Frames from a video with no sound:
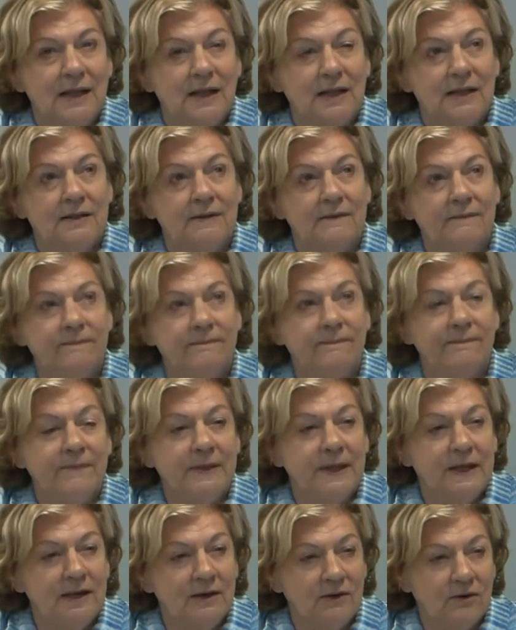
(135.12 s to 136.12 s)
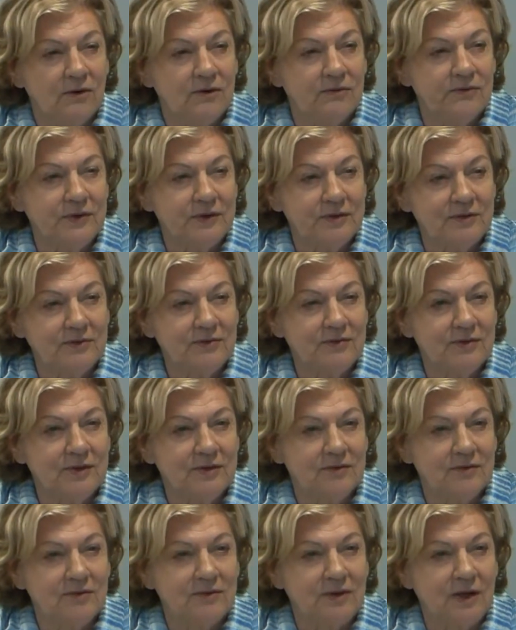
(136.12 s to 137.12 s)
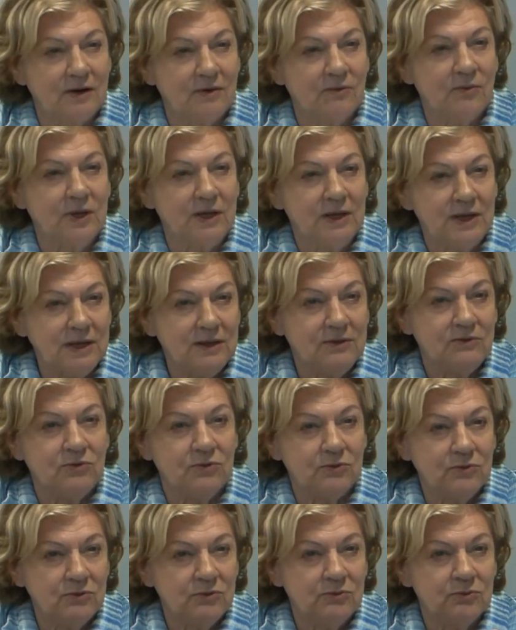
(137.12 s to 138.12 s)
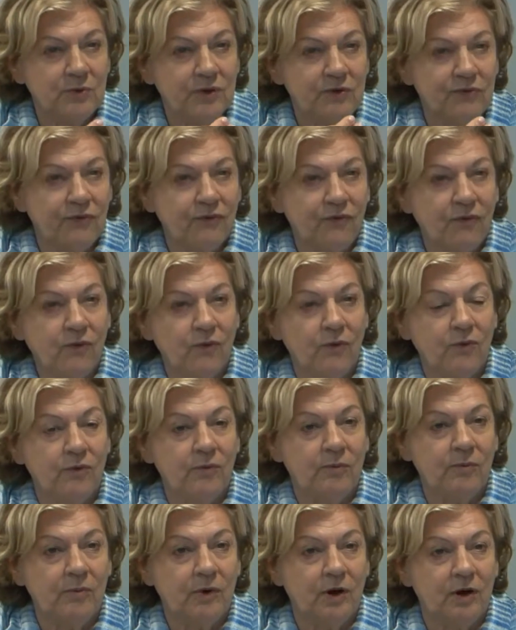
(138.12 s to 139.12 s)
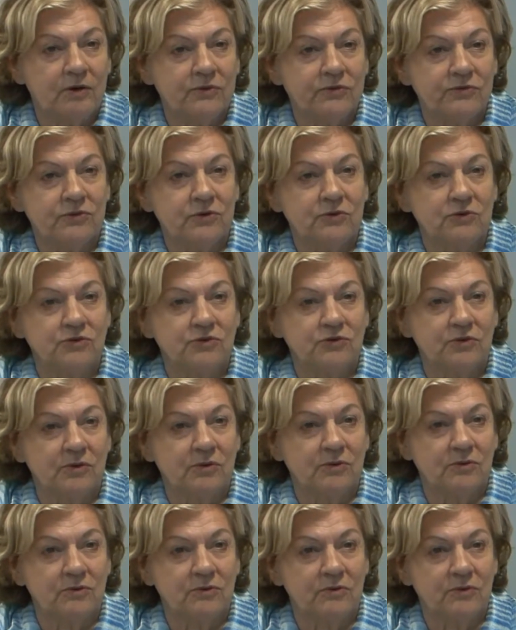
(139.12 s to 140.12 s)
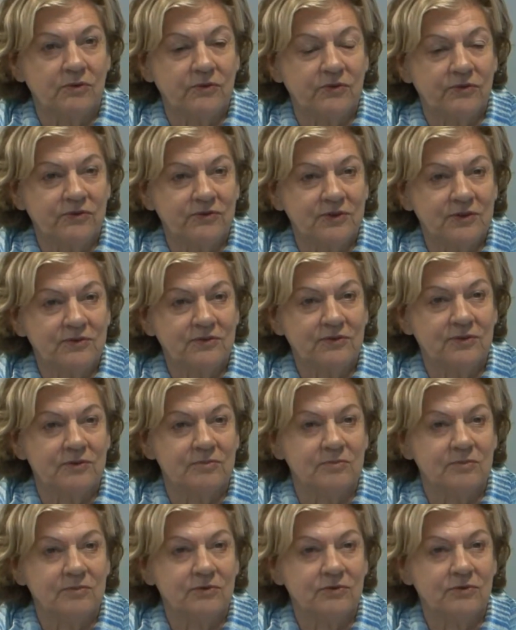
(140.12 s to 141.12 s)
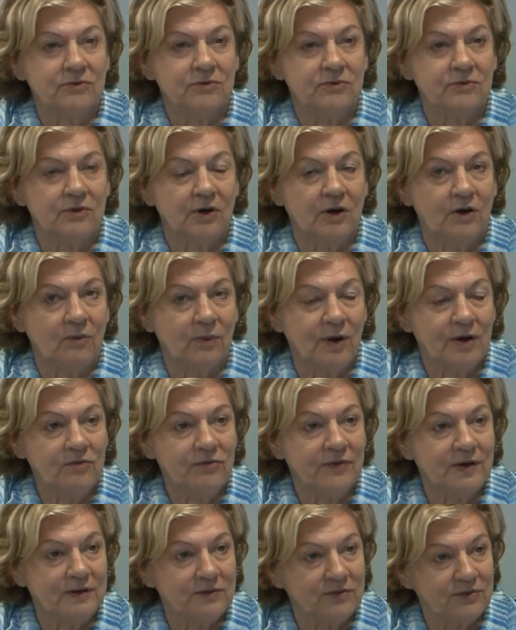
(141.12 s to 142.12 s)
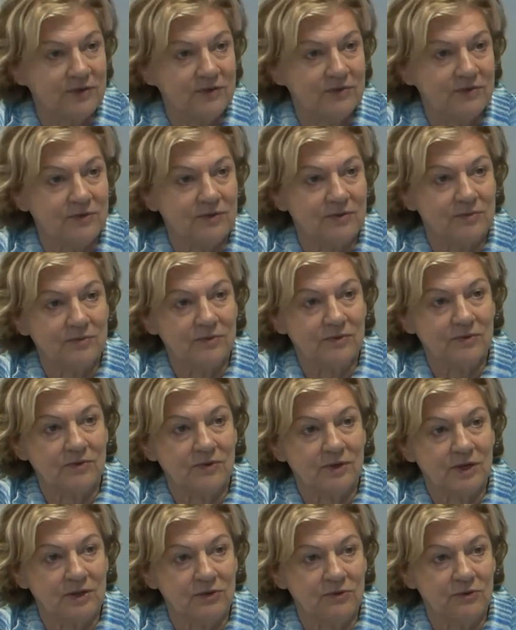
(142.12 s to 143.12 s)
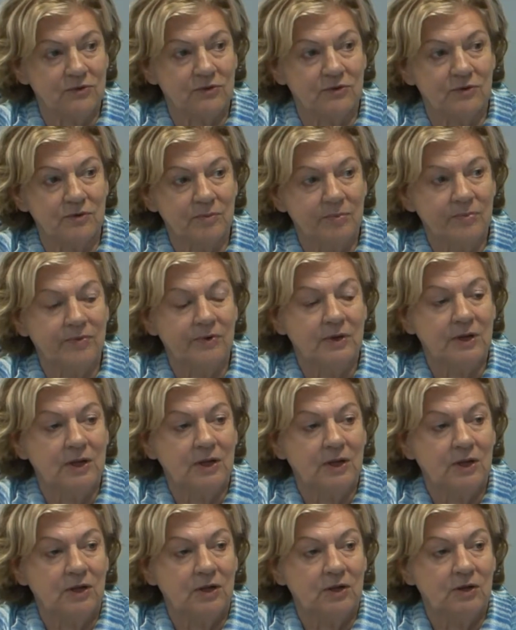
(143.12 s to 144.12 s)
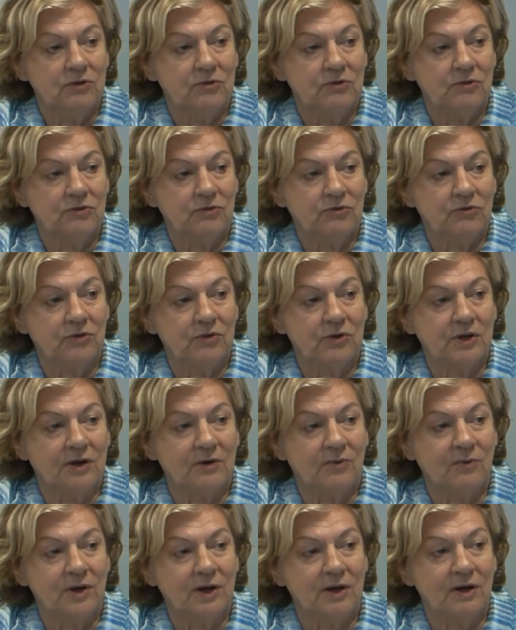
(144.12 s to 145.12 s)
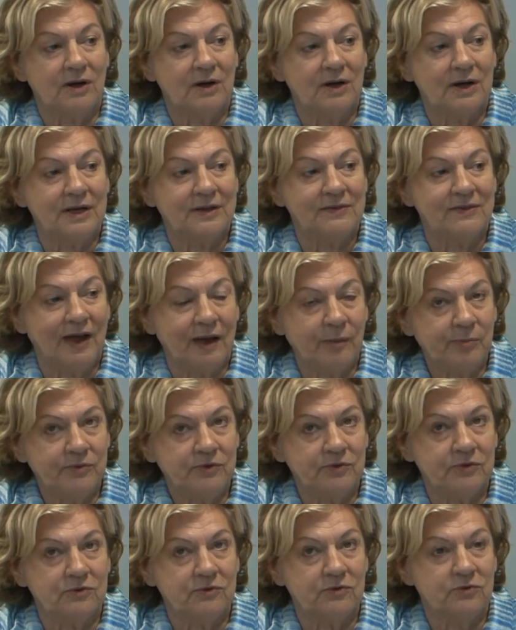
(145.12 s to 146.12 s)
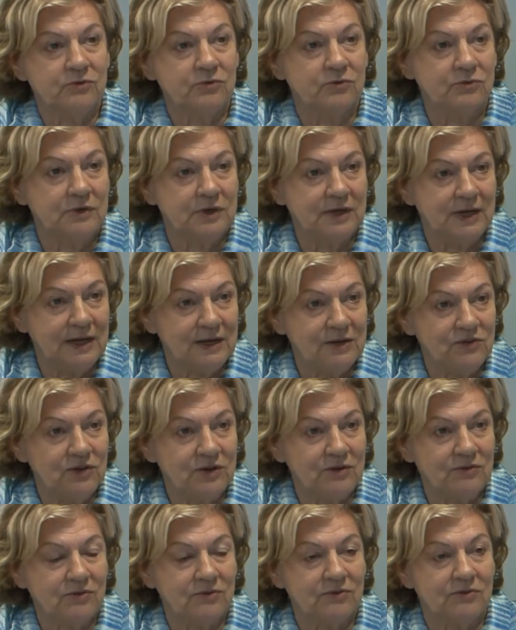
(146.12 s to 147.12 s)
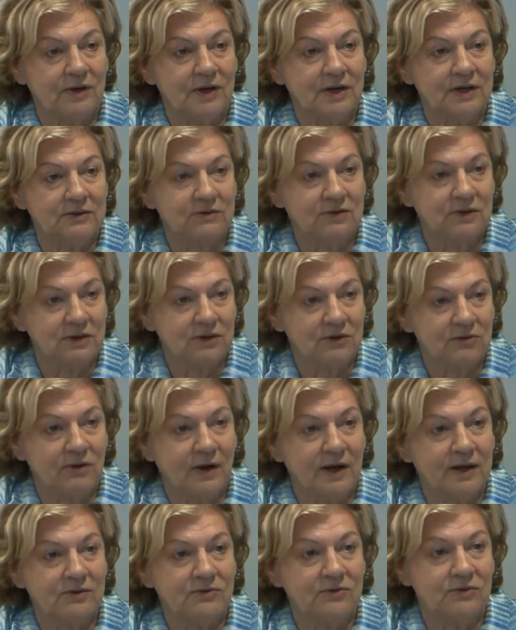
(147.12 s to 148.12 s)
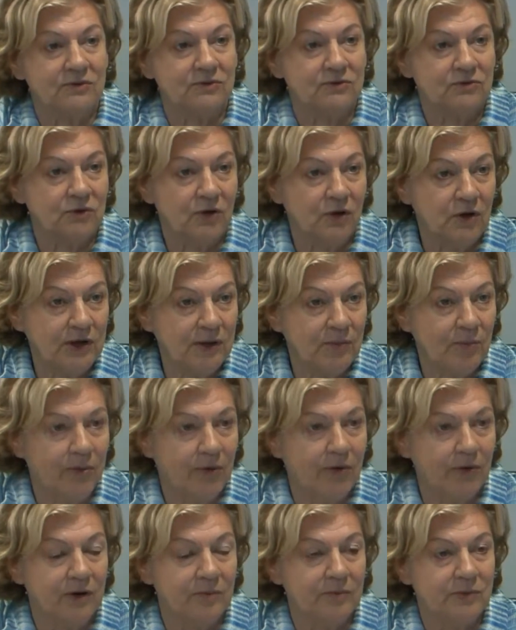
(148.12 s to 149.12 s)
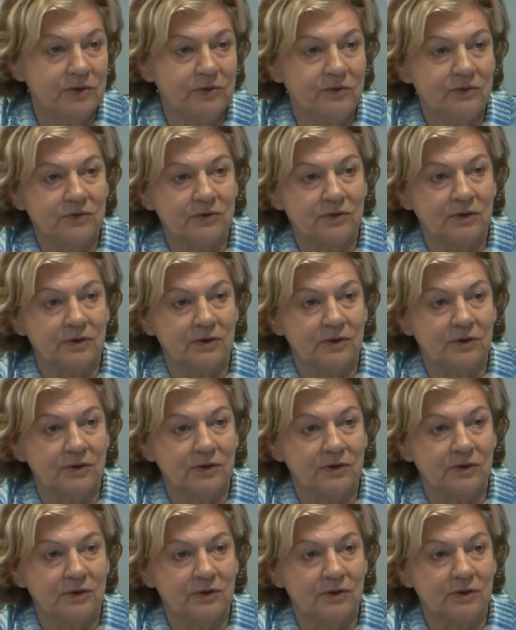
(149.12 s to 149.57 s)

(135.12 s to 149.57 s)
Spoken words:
in all of this is that we need to reform our social systems, our welfare systems in Europe, so that we are adapted to an aging society, crisis, unemployment,